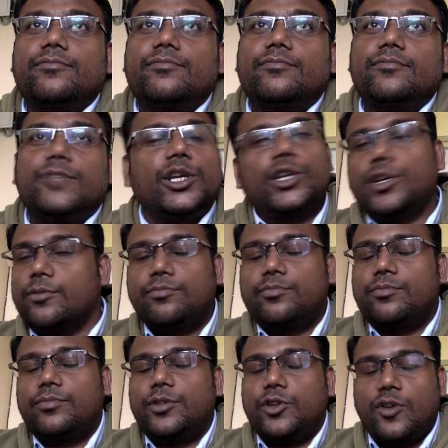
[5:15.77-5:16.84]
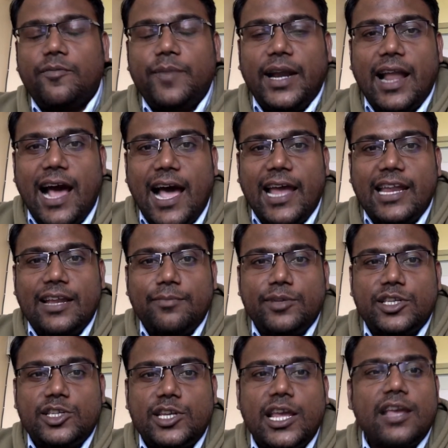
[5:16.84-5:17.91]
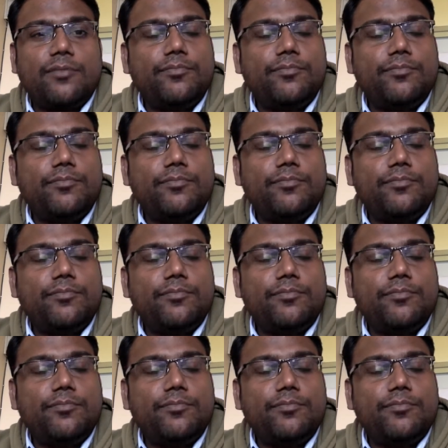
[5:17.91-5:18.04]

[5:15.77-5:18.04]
you have made a hiring mistake,